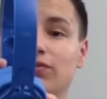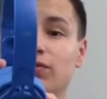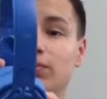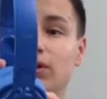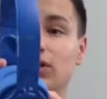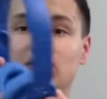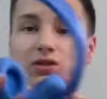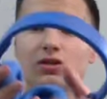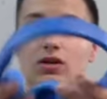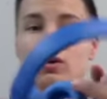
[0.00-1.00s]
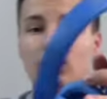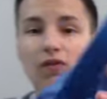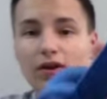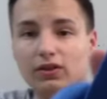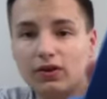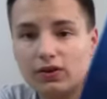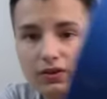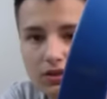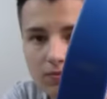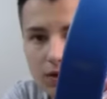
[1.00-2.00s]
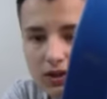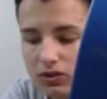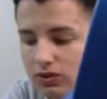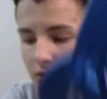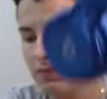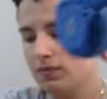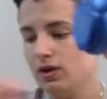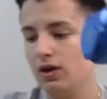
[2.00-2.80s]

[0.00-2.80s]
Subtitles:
for Beats. Right there it says mixer.